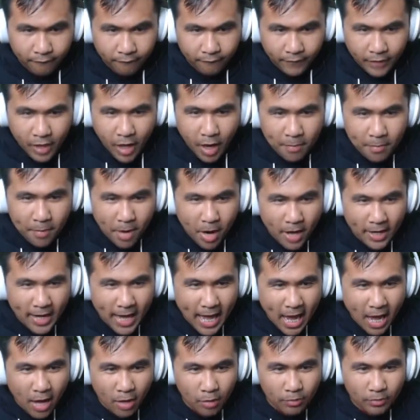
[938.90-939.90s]
Come on
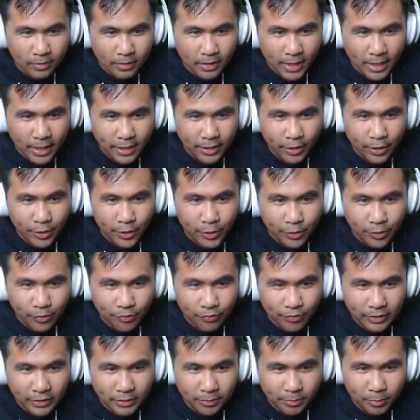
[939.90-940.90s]
out! I know you're
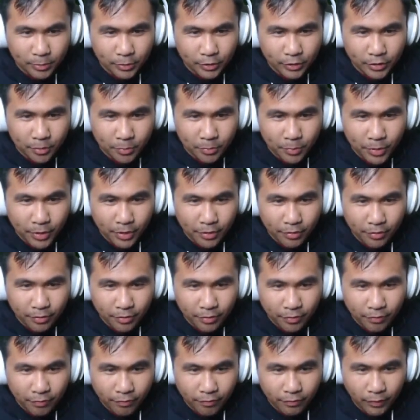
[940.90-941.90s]
invisible somewhere.
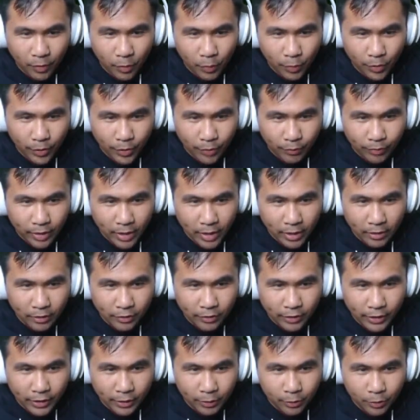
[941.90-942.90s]
Floating around,
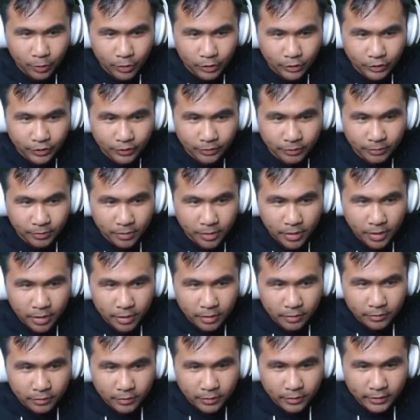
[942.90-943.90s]
thinking you're gonna
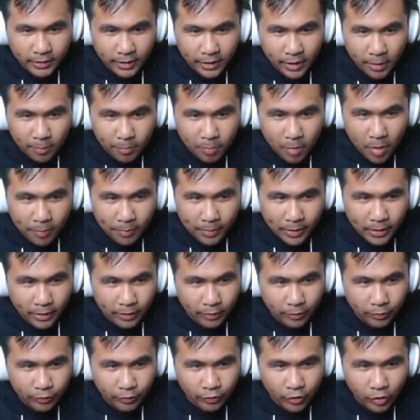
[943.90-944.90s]
sneak up on me.
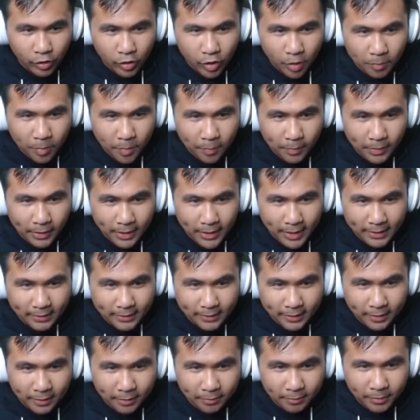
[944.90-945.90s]
You stuck up on me last
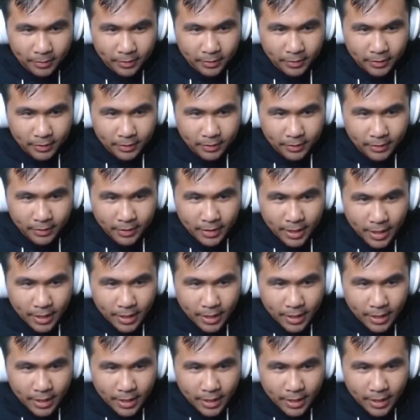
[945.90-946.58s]
time. I